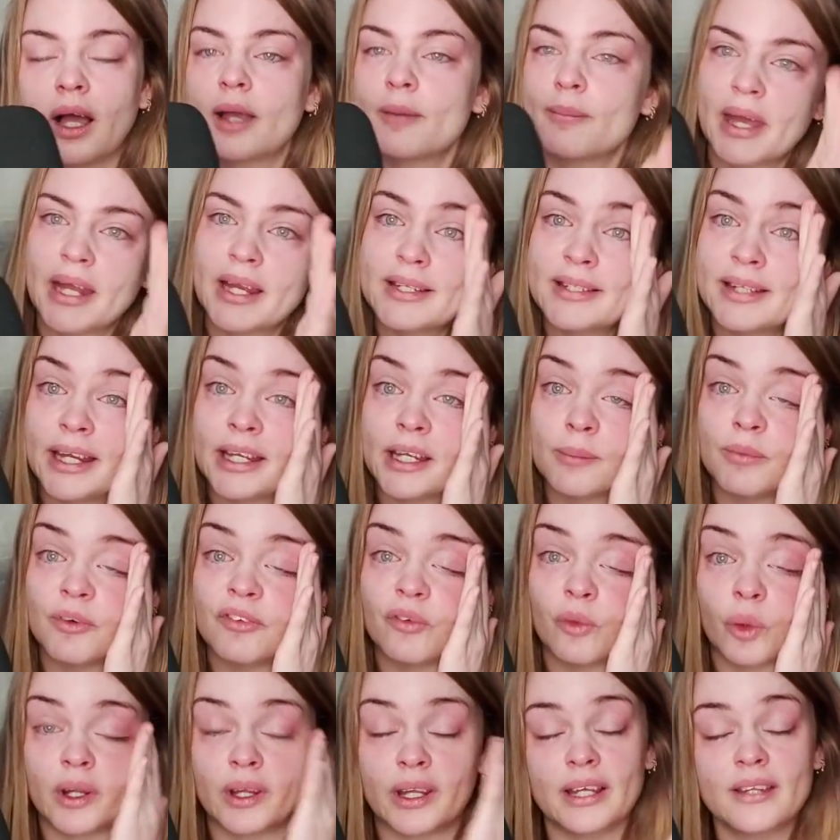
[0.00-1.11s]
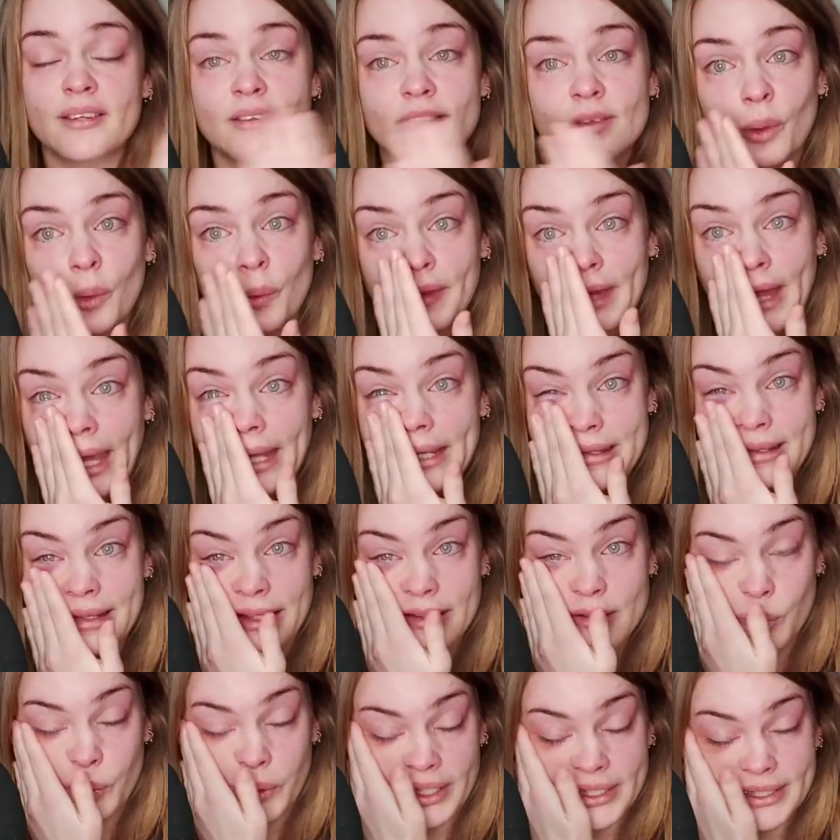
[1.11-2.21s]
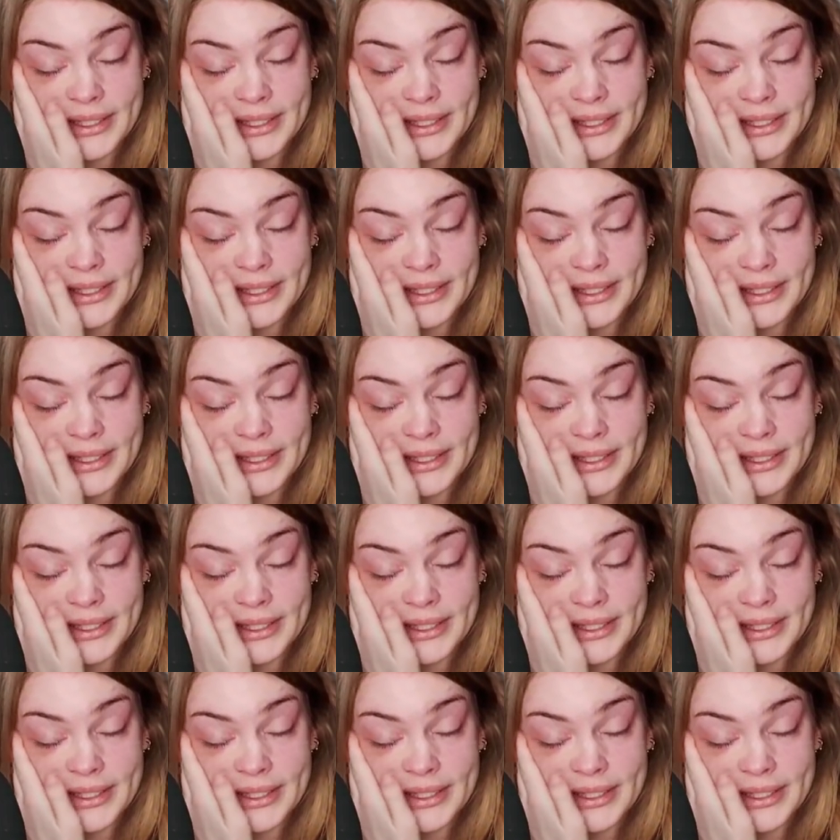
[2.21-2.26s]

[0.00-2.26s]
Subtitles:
I meditated before this so that this